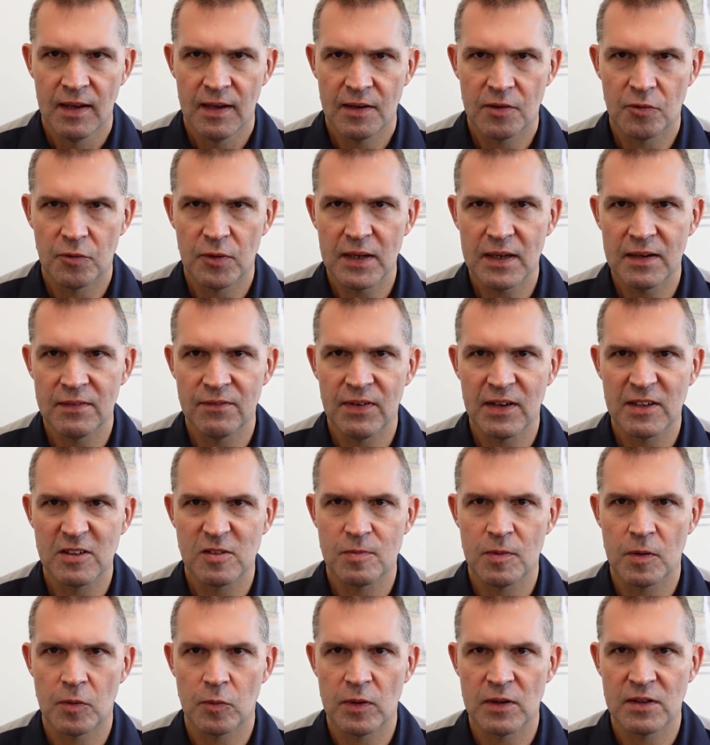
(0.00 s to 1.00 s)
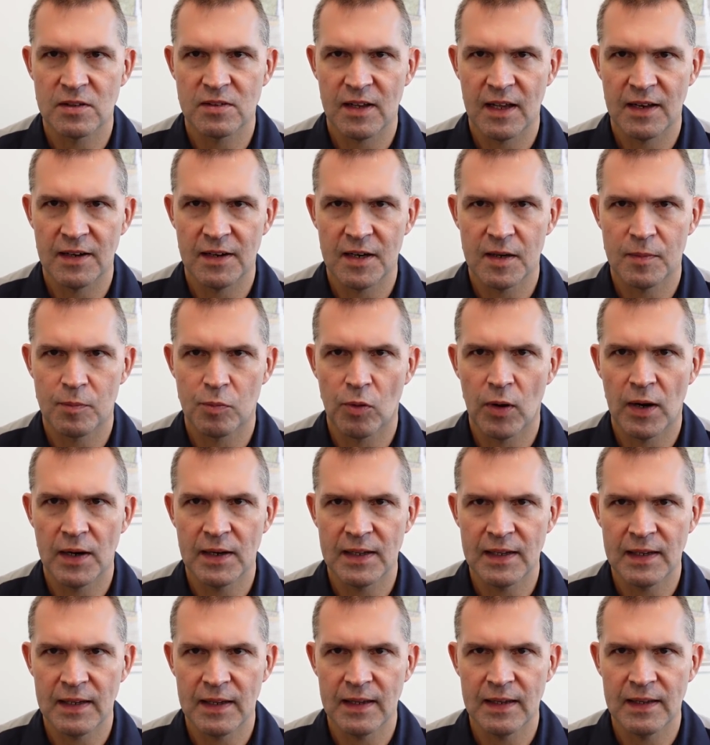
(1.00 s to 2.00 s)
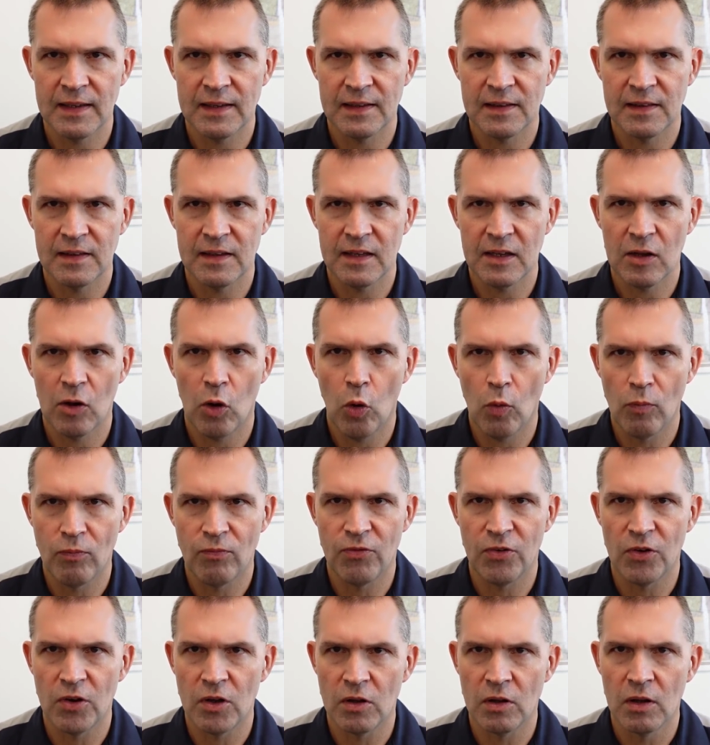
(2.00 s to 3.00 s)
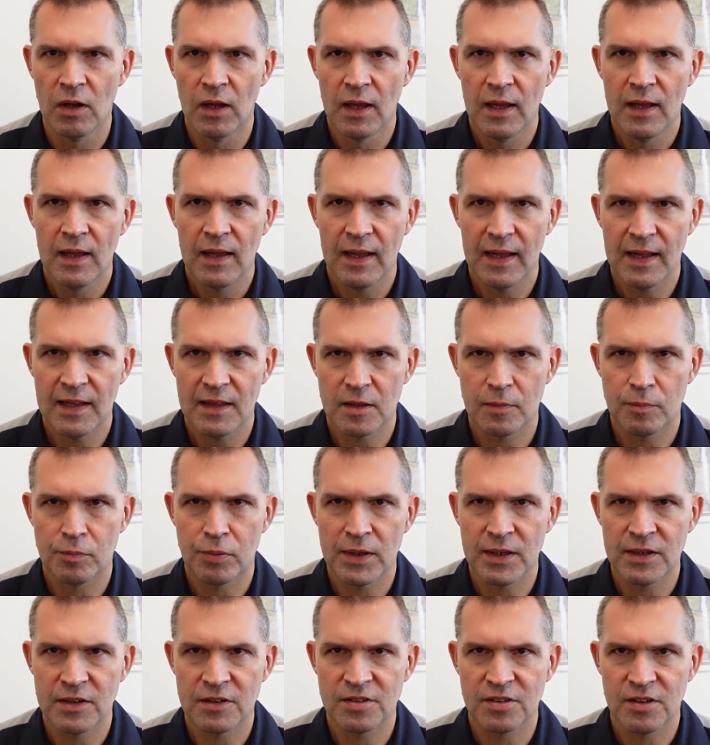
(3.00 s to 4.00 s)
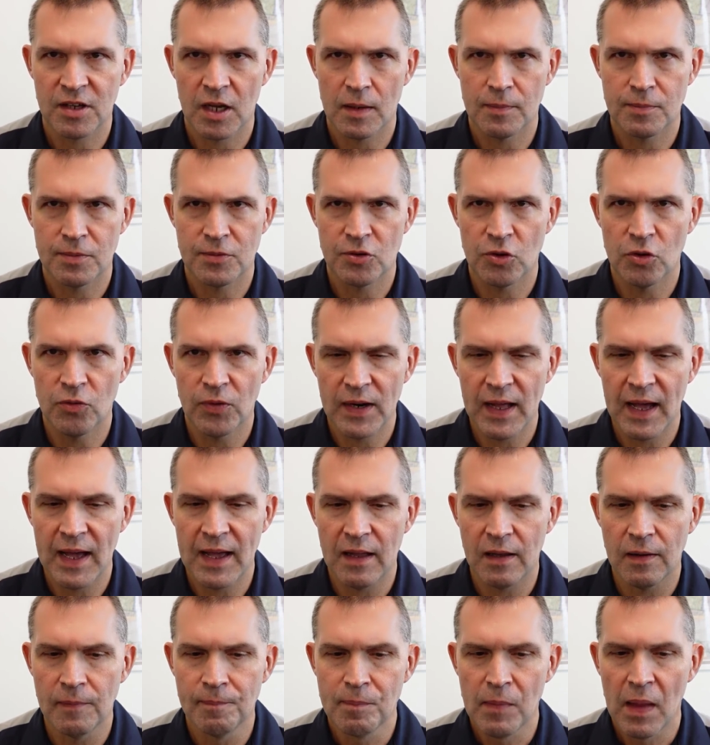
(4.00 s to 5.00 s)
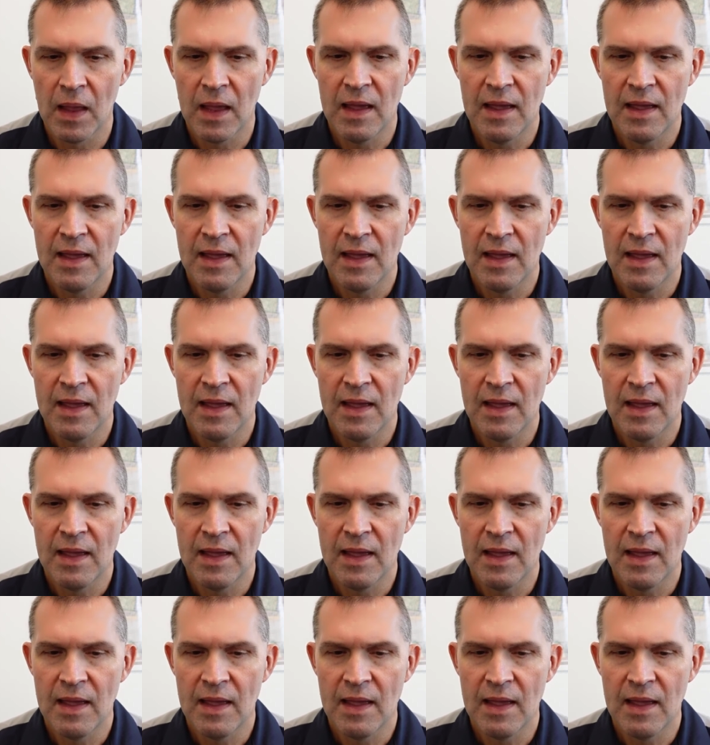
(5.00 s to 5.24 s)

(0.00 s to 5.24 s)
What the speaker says: And Reinvestment Risk ended up running in the Hopeful and the Breeders' Cup Juvenile.